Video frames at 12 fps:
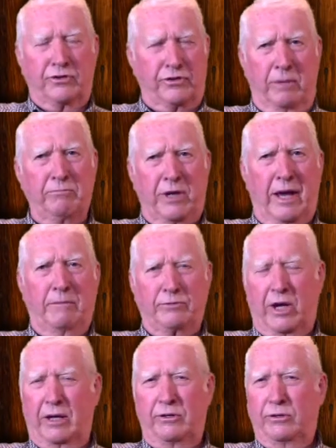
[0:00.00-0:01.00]

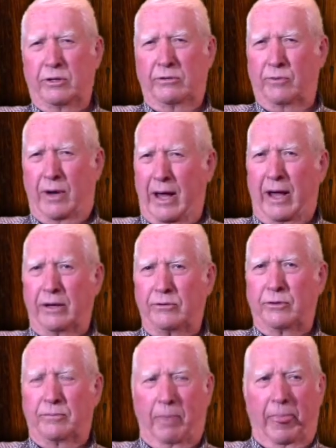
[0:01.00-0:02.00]
Sometimes I do it right,
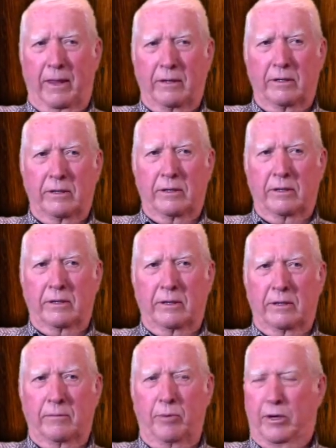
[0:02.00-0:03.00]

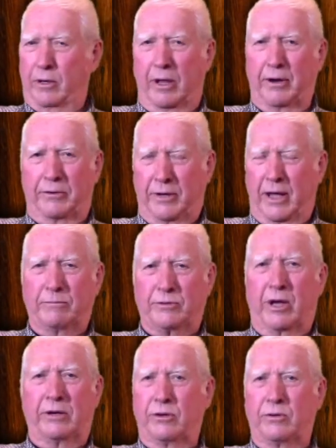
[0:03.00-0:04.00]
but a lot of
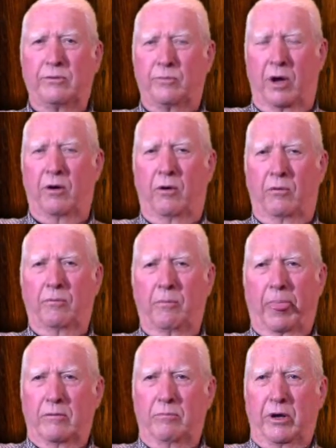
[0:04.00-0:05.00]
times I do it wrong.
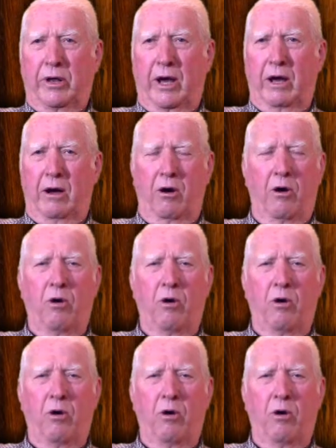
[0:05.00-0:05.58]
But I